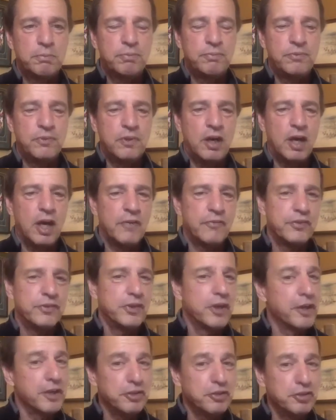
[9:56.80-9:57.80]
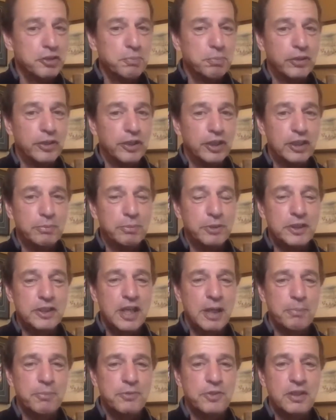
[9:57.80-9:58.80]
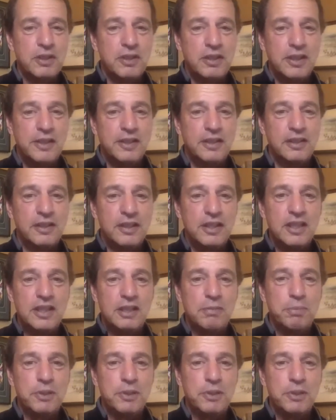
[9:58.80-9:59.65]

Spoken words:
Often not a good player, but kept in the league